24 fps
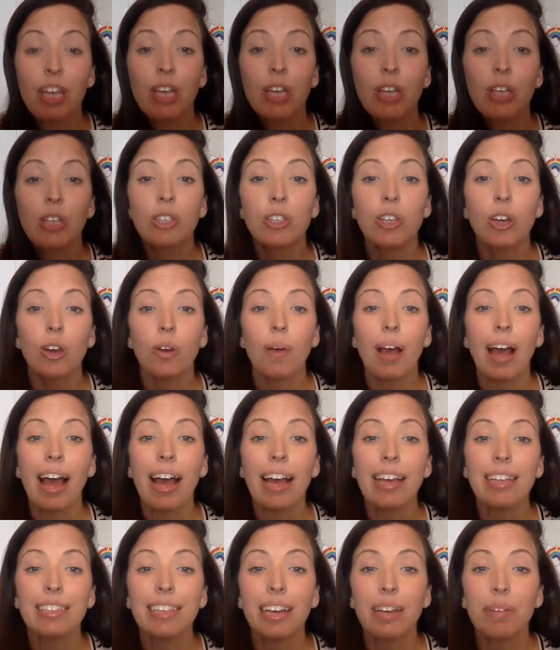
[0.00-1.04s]
So
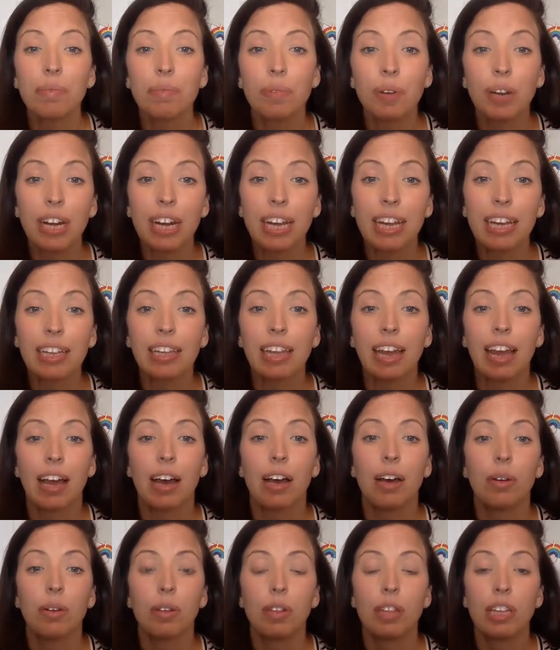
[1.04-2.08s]
as I'm reading
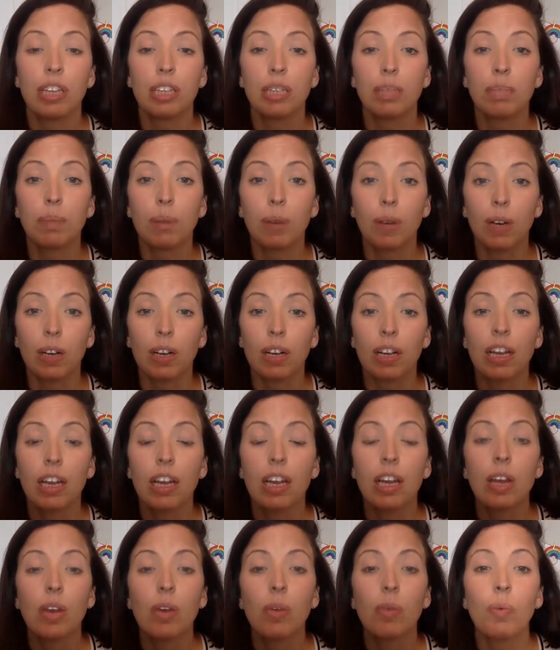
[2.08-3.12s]
aloud this book,
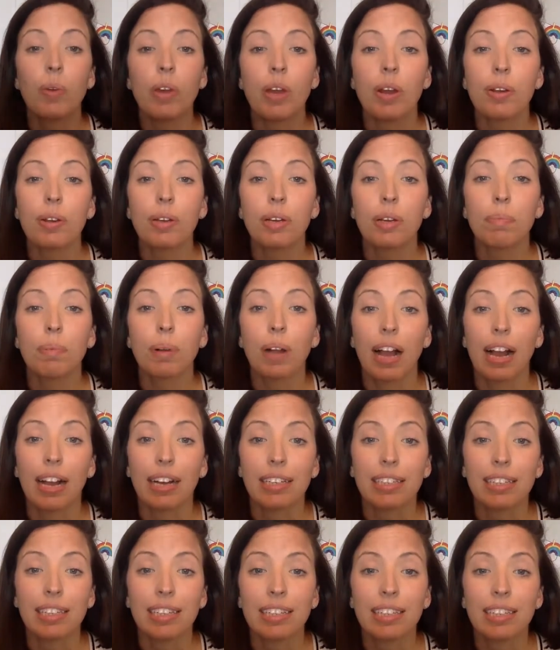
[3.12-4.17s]
we are going to
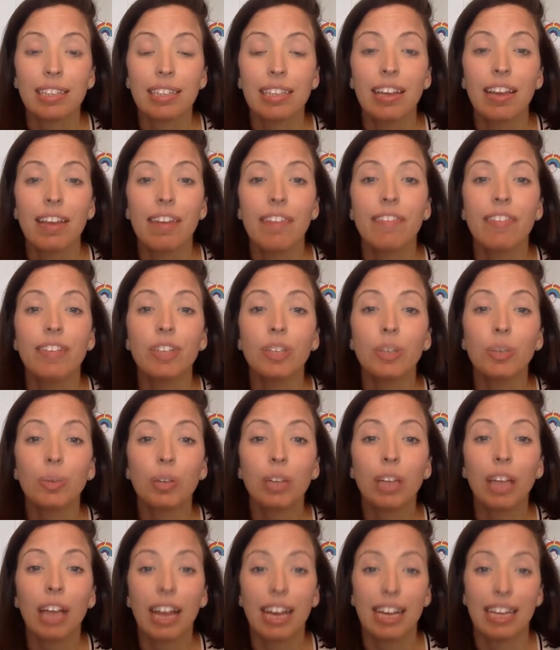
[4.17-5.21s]
practice
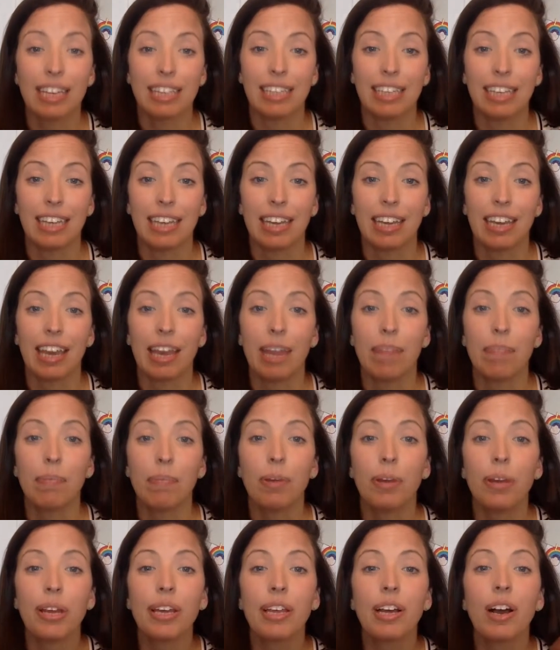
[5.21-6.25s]
visualizing and
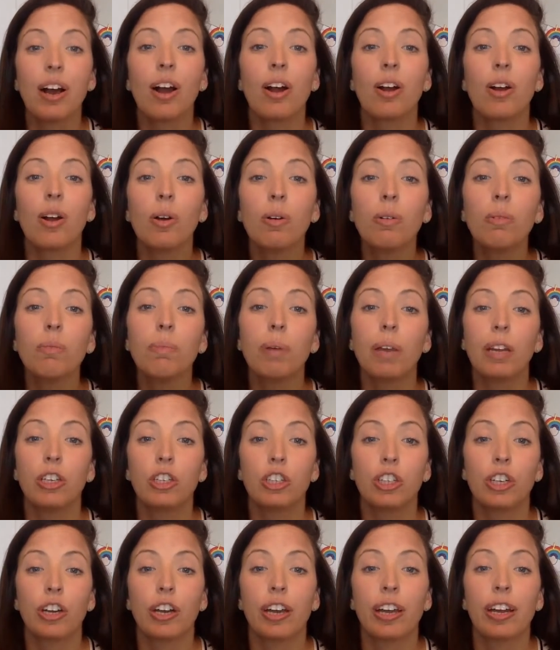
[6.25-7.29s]
putting our own
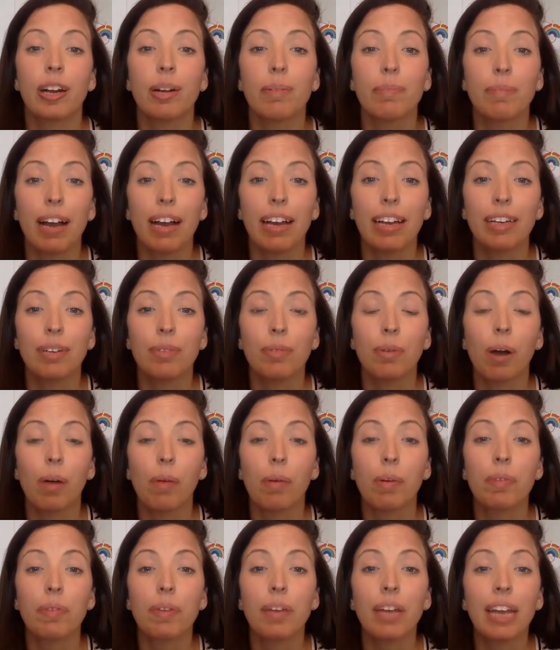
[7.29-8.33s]
picture in our mind while
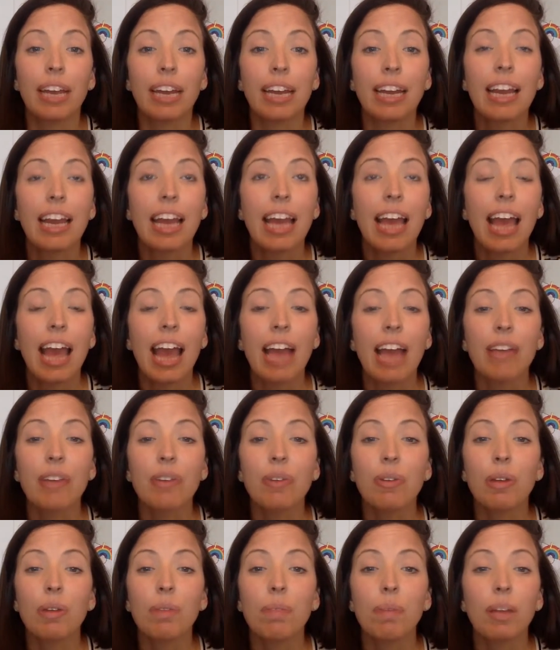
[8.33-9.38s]
we read. And you
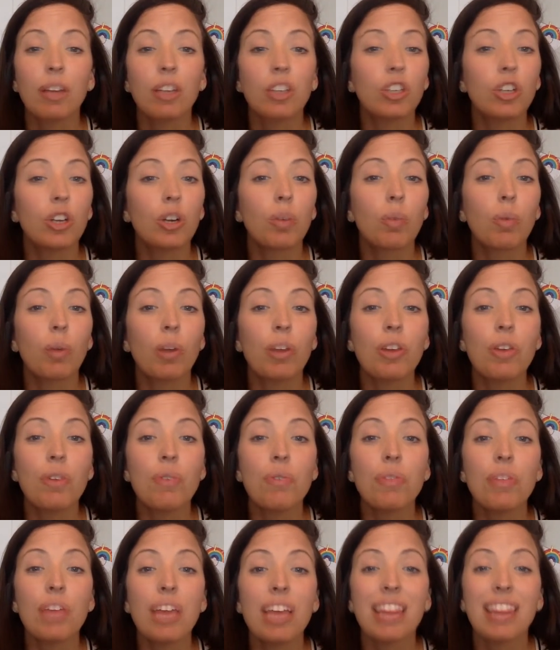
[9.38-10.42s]
can picture what you
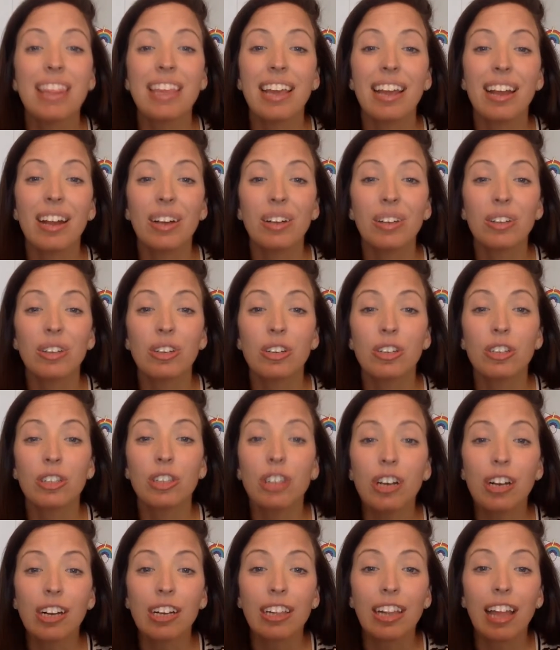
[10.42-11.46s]
think the characters
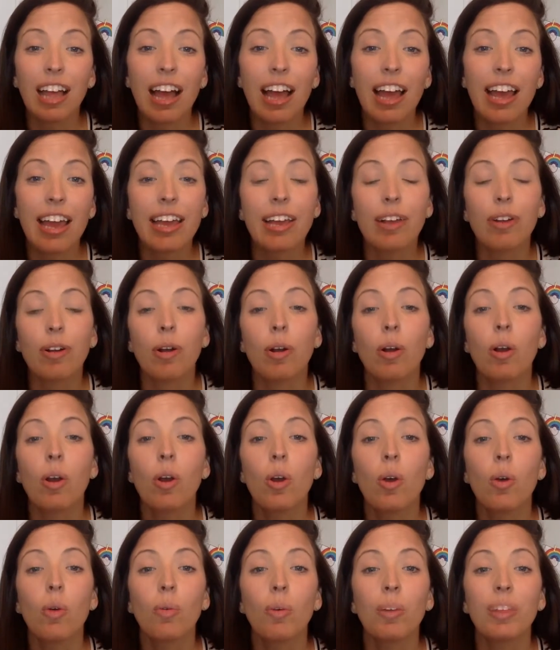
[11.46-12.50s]
look like or
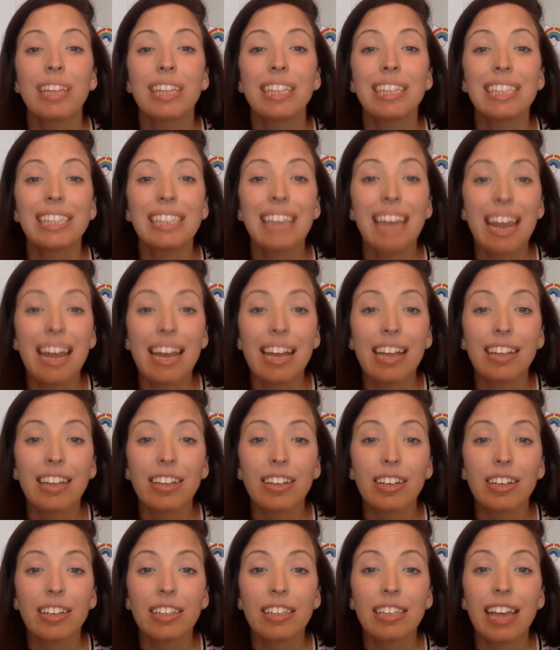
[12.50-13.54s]
what the setting
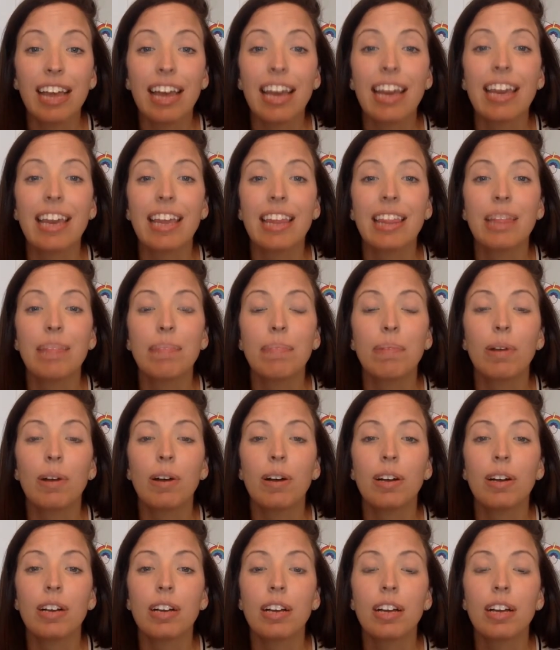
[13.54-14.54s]
looks like in the book.